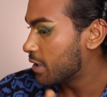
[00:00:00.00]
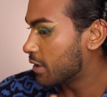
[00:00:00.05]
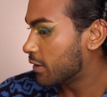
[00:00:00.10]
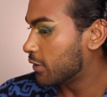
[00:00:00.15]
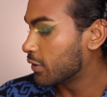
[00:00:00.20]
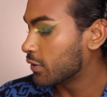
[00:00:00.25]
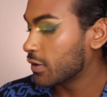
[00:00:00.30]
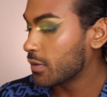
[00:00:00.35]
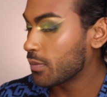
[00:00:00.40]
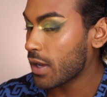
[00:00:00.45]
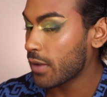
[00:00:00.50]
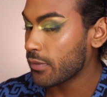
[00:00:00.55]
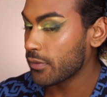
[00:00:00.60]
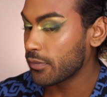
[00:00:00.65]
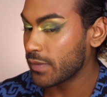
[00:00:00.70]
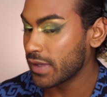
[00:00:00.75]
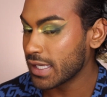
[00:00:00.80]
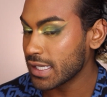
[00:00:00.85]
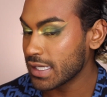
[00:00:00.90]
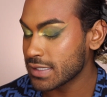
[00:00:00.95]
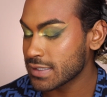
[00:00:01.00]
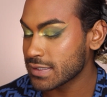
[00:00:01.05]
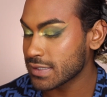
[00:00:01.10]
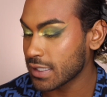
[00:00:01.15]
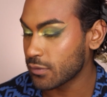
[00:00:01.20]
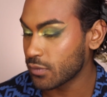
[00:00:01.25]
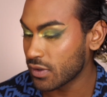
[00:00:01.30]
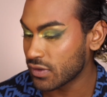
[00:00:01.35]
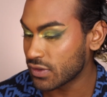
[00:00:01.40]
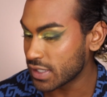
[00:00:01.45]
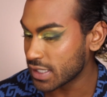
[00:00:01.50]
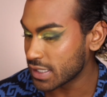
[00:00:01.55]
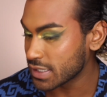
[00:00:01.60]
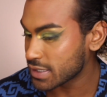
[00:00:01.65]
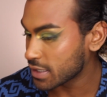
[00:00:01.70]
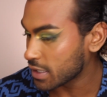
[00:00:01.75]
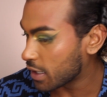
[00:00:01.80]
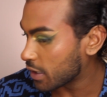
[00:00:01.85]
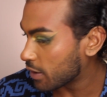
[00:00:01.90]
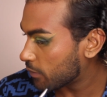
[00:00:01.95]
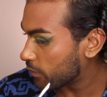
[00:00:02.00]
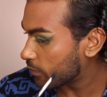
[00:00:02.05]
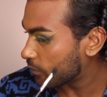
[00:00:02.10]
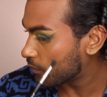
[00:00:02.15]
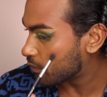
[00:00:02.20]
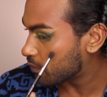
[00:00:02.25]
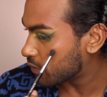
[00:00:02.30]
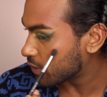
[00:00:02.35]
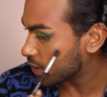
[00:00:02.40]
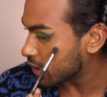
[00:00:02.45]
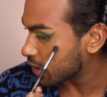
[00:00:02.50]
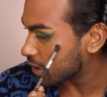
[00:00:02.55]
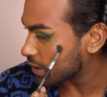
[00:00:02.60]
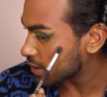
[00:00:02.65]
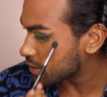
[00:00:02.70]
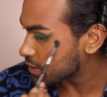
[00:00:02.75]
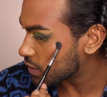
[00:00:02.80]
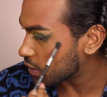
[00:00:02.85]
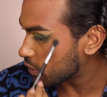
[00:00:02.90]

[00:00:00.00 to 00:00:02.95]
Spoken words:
The only problem is, like with these companies,